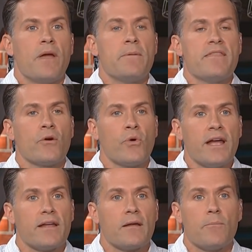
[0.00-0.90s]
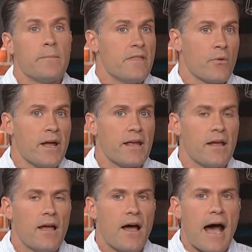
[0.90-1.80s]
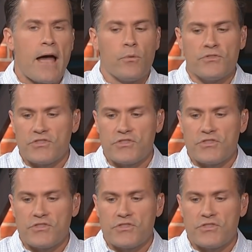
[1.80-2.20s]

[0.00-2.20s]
Maybe they're right. Maybe they're right. I will